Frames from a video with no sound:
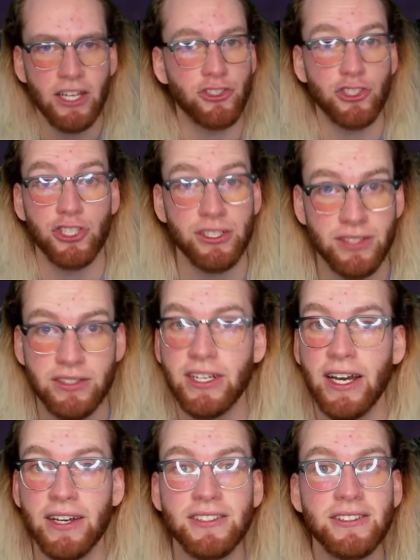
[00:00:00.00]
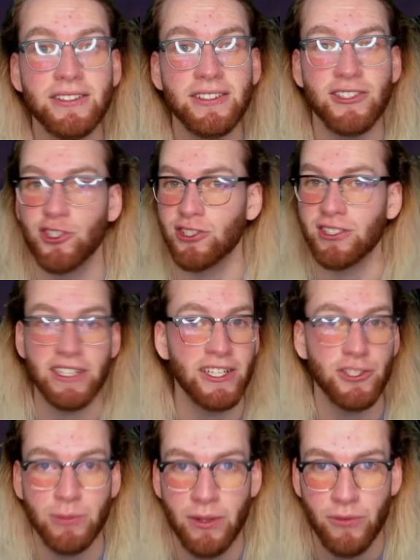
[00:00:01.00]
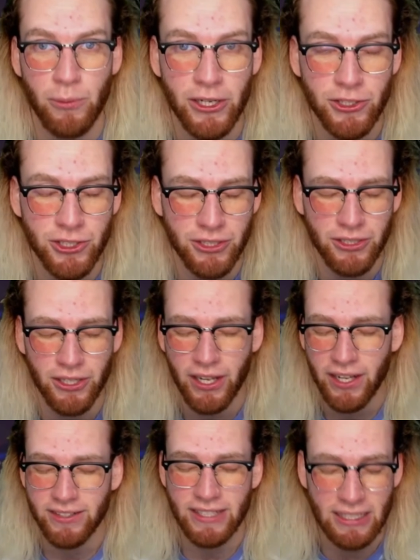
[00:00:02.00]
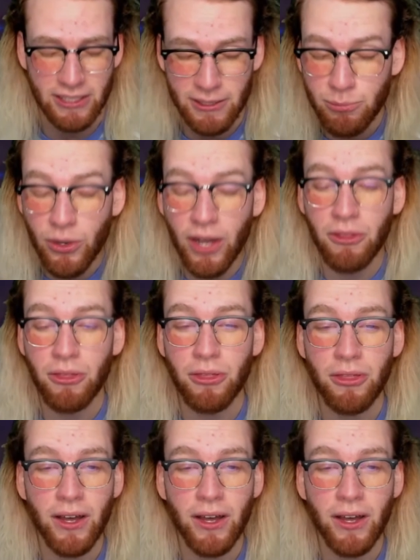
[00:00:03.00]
it's just a test, just to get some information, take a deep breath,